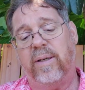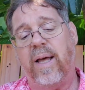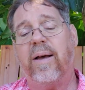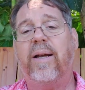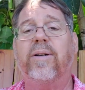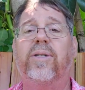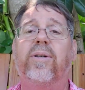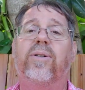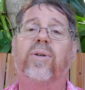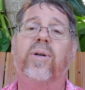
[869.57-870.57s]
Now, here's
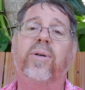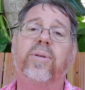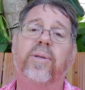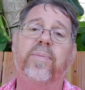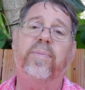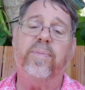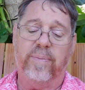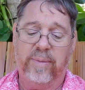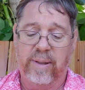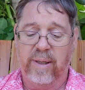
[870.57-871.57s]
the truth
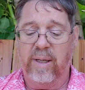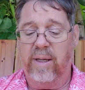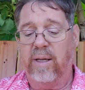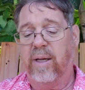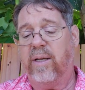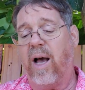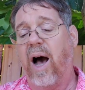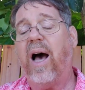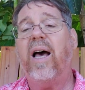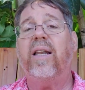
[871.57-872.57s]

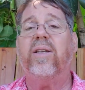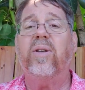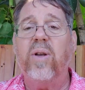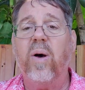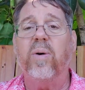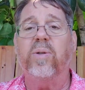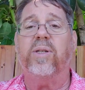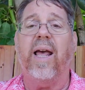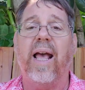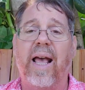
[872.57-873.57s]
God
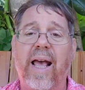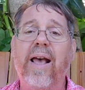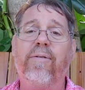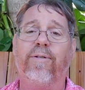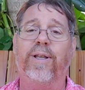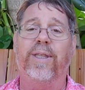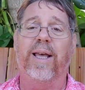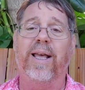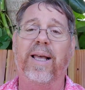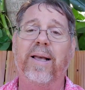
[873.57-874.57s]
knows
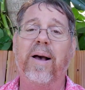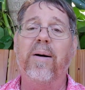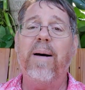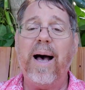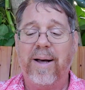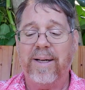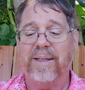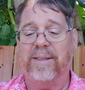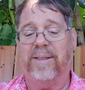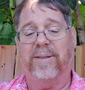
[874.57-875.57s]
everything about
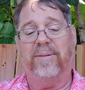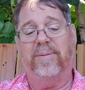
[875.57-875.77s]
us.